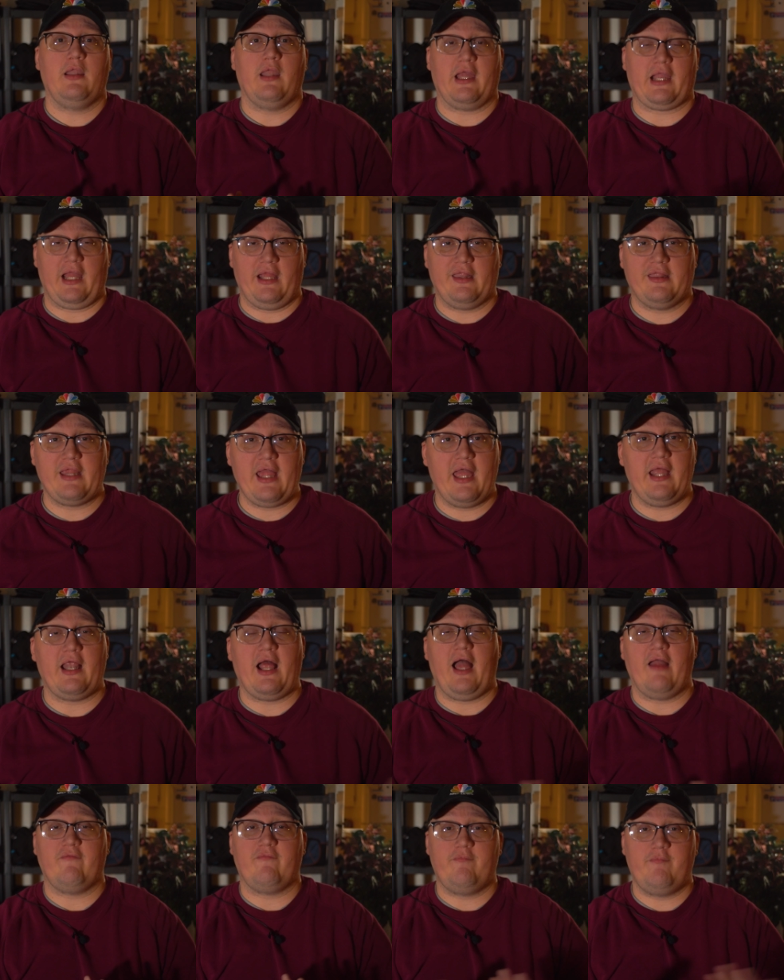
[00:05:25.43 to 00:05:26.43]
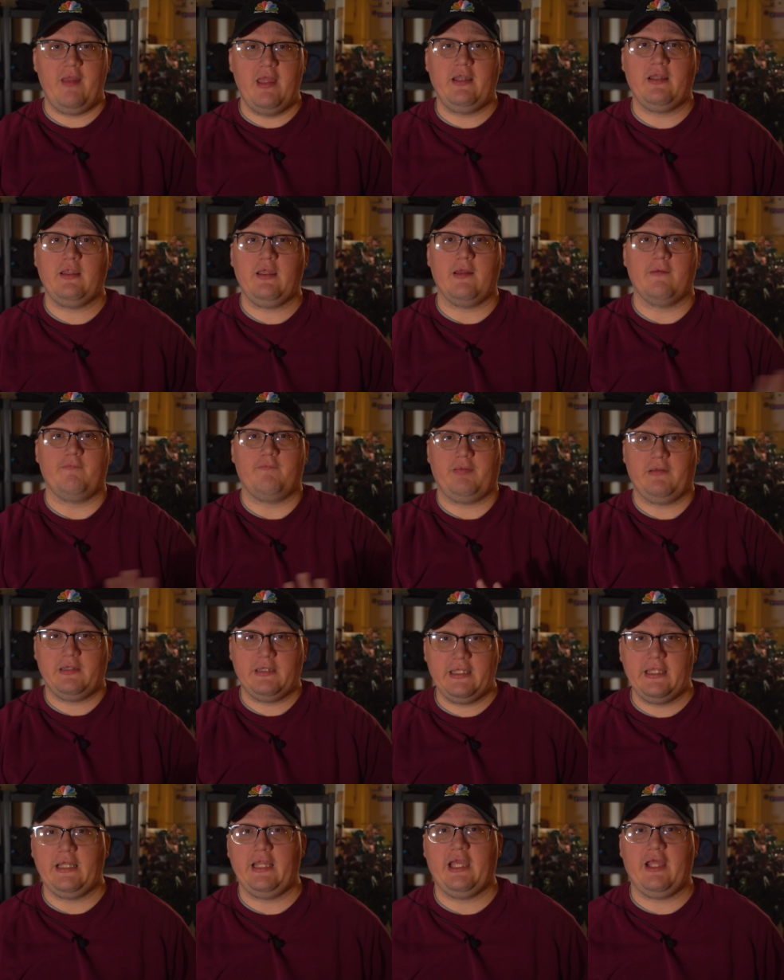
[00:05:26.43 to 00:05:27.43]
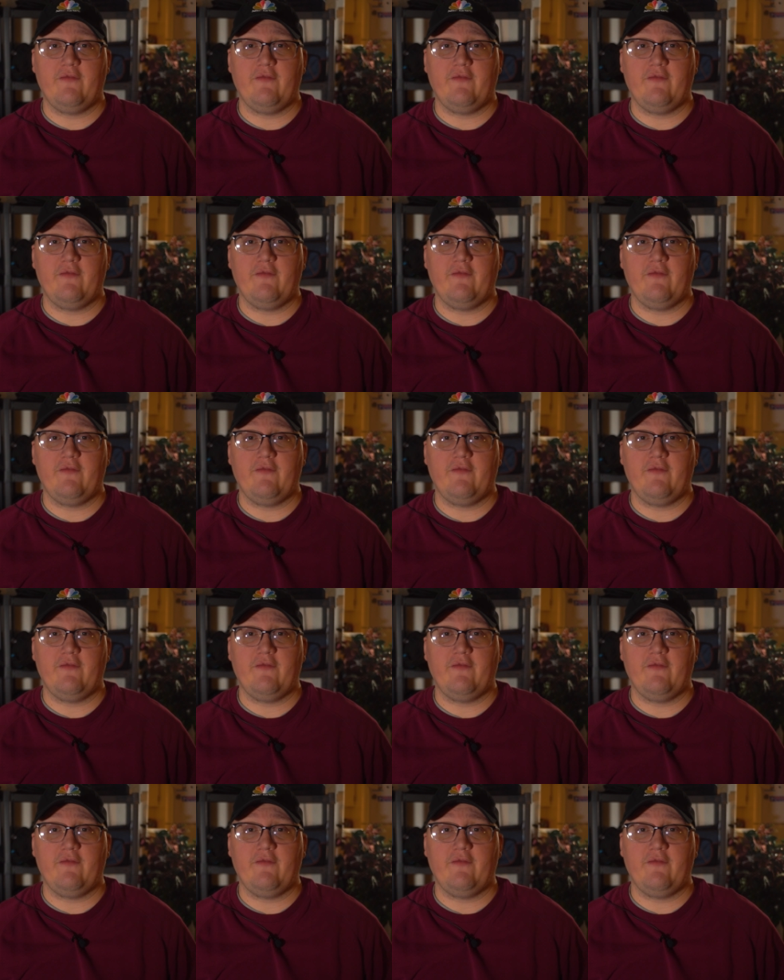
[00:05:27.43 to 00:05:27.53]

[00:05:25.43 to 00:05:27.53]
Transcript: Like I said, I've been completely